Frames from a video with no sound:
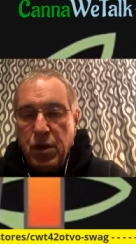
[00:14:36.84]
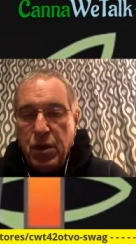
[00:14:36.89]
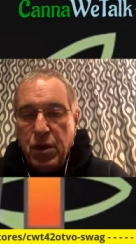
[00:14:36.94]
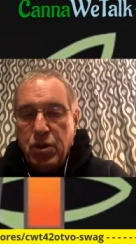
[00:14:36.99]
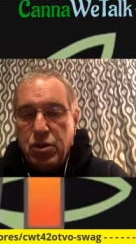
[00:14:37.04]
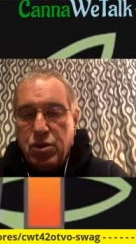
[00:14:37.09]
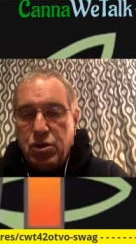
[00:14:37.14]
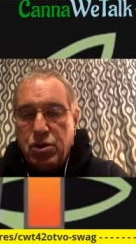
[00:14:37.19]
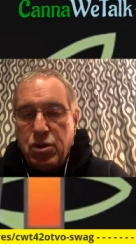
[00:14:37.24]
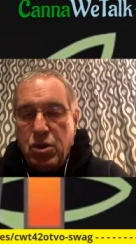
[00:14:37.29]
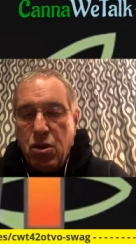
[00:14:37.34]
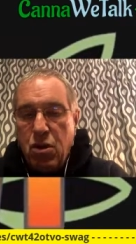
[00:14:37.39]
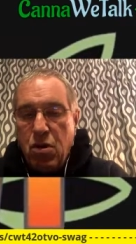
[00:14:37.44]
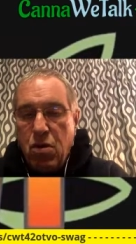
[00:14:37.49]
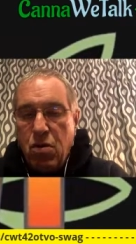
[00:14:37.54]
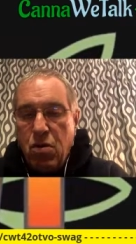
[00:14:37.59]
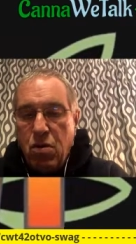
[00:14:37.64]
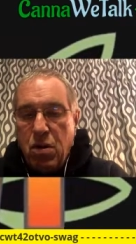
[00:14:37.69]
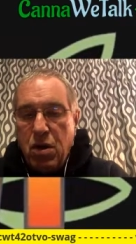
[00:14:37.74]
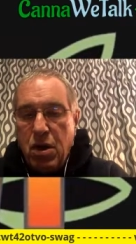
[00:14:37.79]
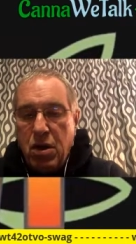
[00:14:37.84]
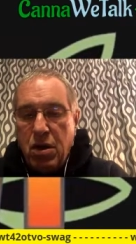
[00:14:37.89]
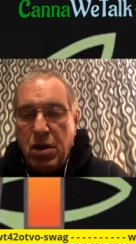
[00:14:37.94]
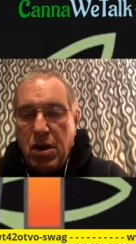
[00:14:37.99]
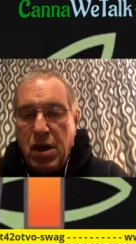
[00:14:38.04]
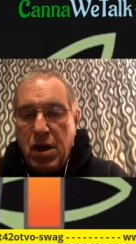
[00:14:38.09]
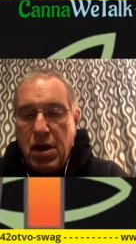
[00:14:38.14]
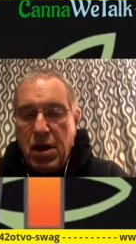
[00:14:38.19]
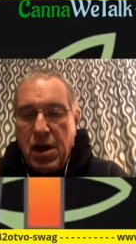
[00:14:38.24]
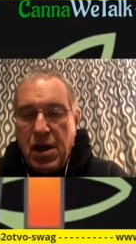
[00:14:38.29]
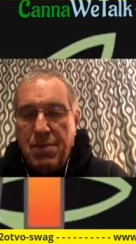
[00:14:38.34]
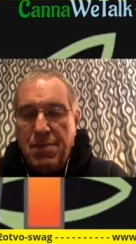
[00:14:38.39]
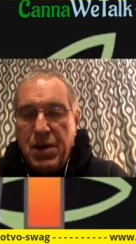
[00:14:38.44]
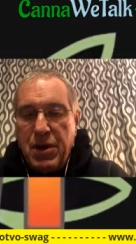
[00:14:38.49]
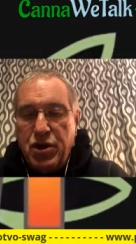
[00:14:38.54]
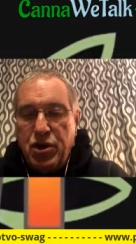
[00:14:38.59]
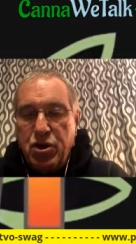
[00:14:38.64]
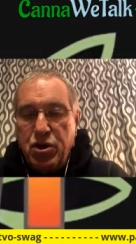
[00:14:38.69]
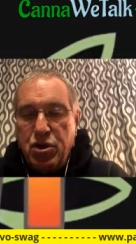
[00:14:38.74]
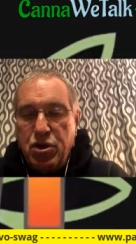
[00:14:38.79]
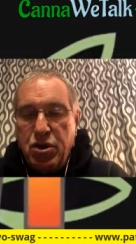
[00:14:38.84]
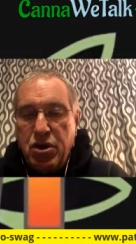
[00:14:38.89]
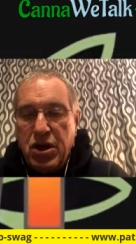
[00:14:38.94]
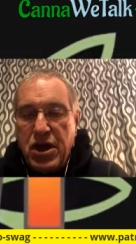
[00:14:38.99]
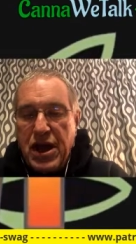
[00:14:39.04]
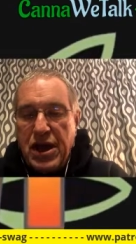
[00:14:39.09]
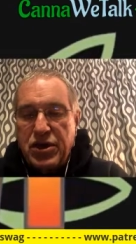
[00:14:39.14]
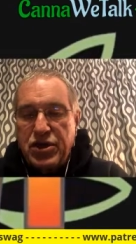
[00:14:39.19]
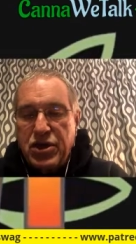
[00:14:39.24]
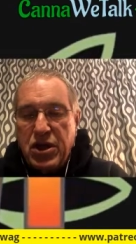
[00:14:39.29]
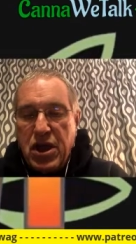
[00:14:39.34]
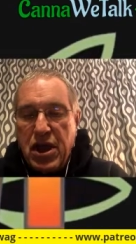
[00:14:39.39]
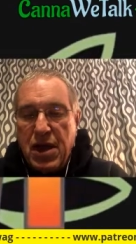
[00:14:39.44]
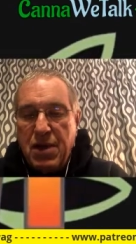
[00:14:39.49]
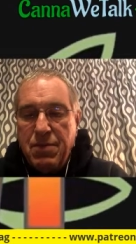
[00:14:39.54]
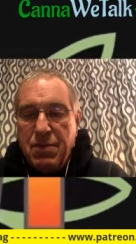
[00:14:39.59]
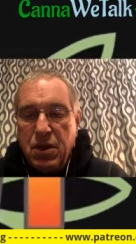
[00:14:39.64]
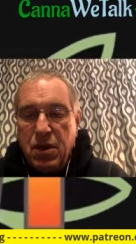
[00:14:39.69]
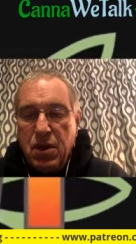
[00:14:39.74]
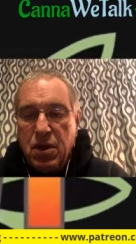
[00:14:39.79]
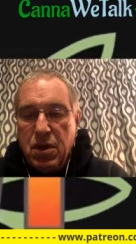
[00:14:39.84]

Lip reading: So I mentioned to you last time,